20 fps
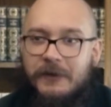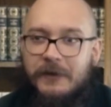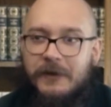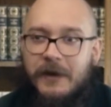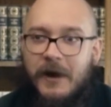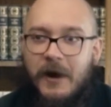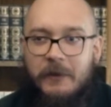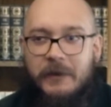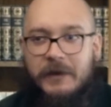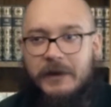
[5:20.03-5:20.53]

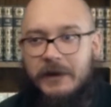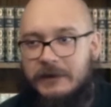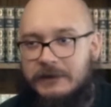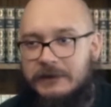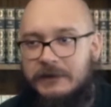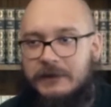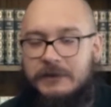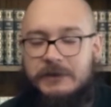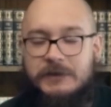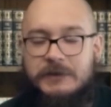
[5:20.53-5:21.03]
helping
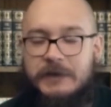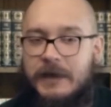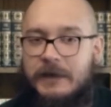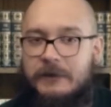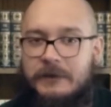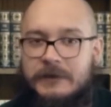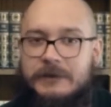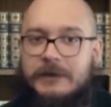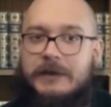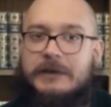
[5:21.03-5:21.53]
us
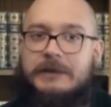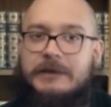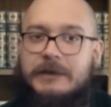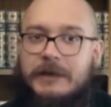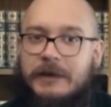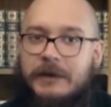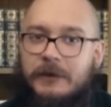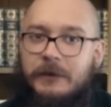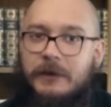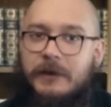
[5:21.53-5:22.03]
understand massage
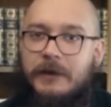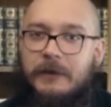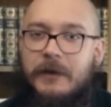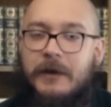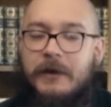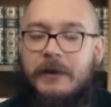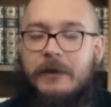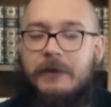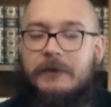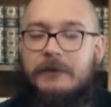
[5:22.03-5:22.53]
therapy.
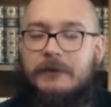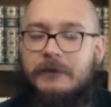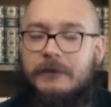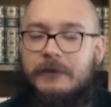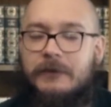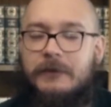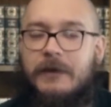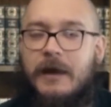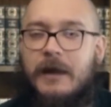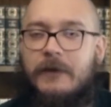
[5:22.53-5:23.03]
Now, he was
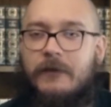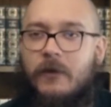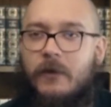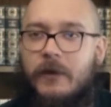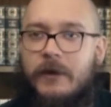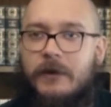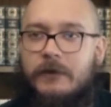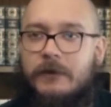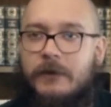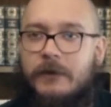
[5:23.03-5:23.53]
kind of a
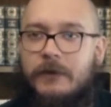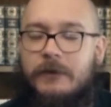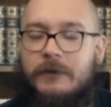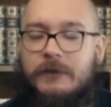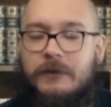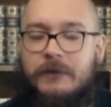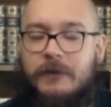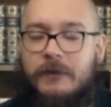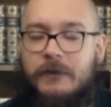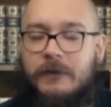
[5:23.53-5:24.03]
weird
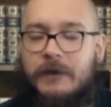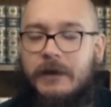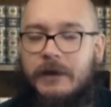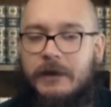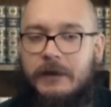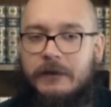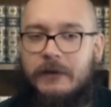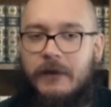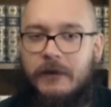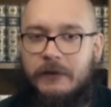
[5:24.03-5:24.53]
dude, so we're not
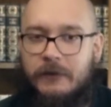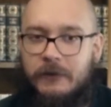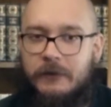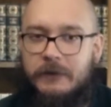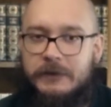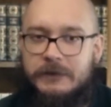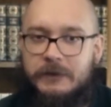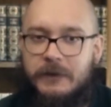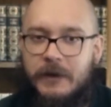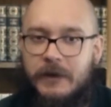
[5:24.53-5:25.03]
going to talk too
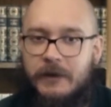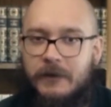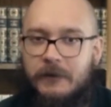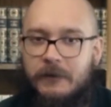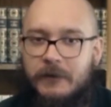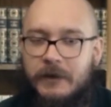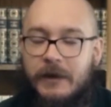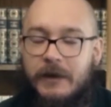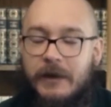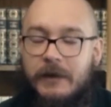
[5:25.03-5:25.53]
much about him,
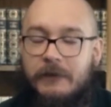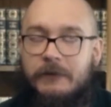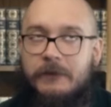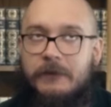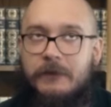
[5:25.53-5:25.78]
but I